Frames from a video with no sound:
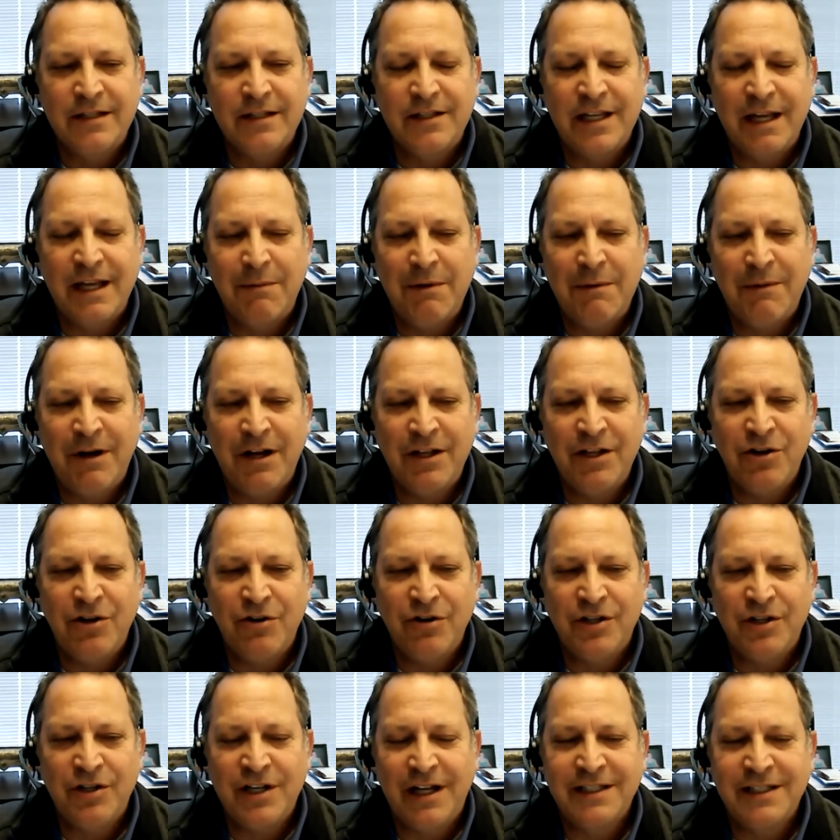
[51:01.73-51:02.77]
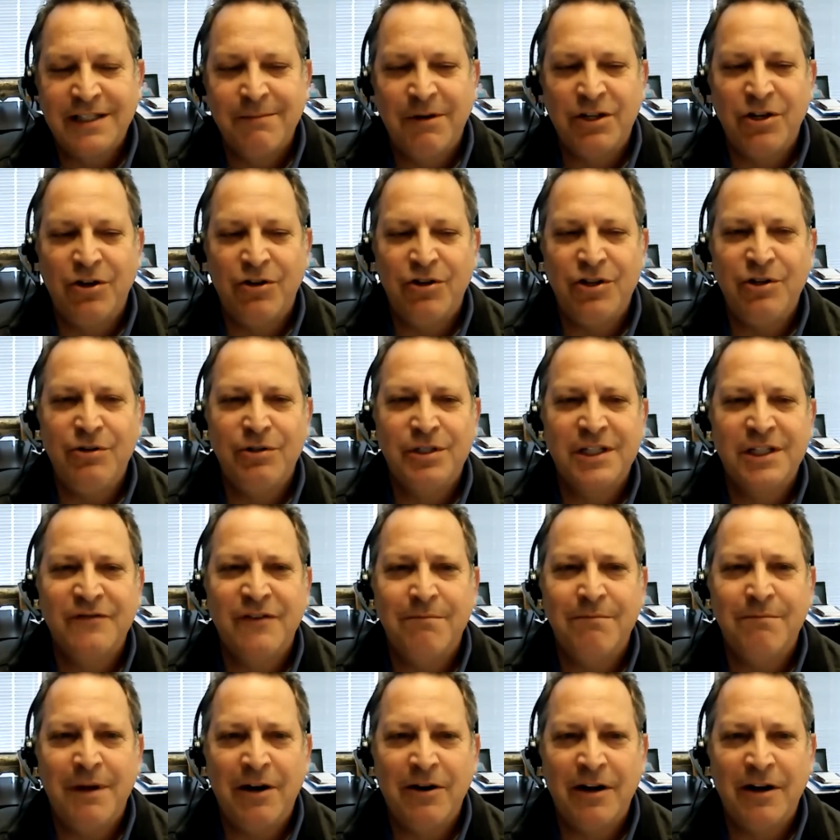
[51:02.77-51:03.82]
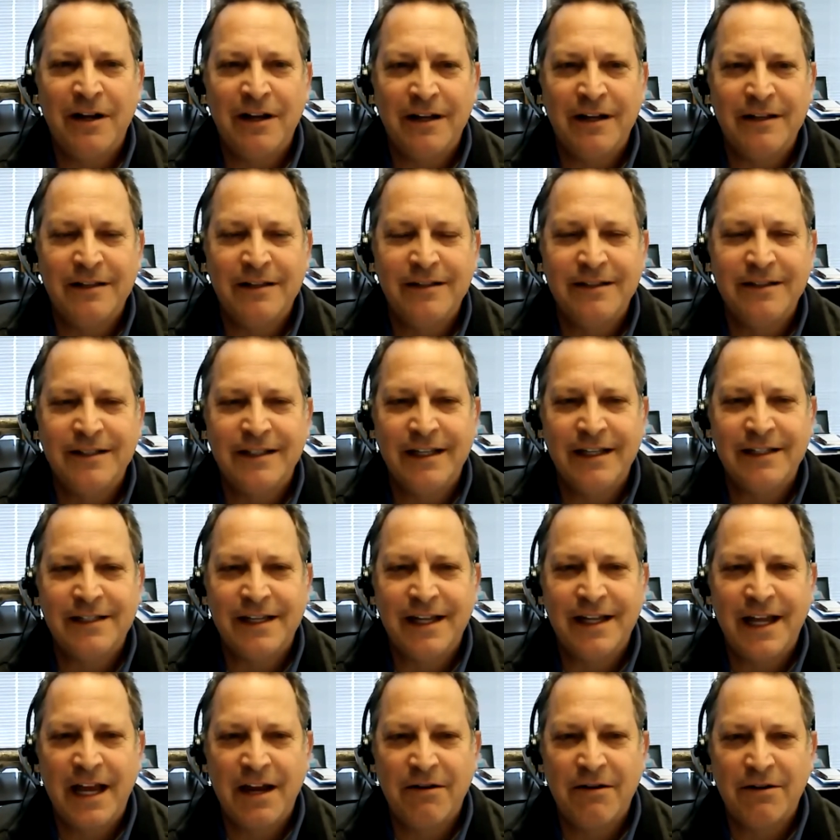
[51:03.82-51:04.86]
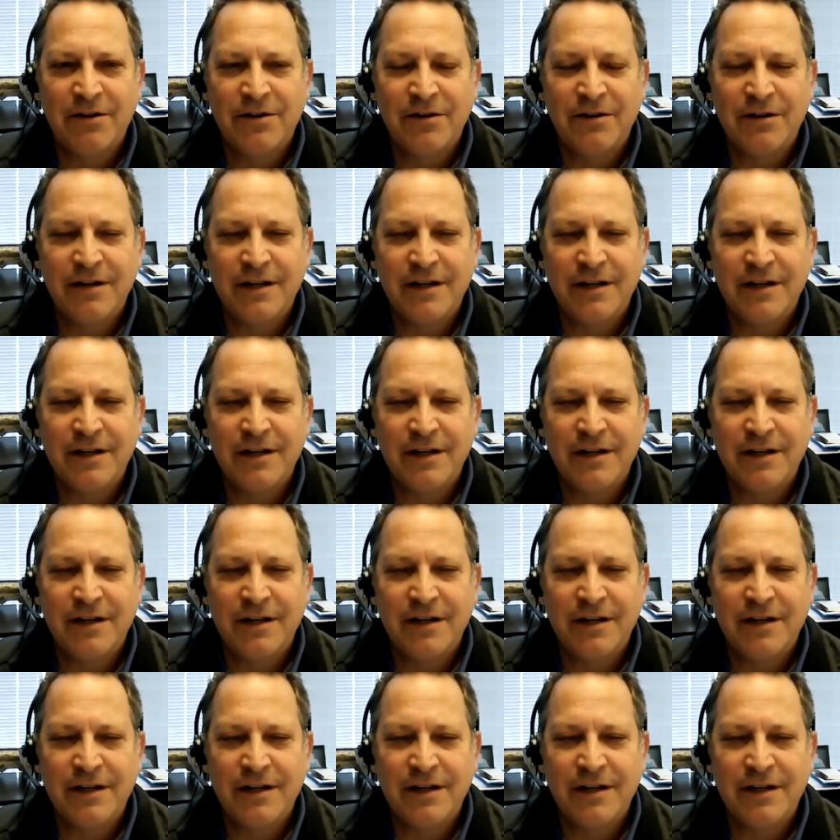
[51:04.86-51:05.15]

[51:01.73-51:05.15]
tell us about your use of America as a character,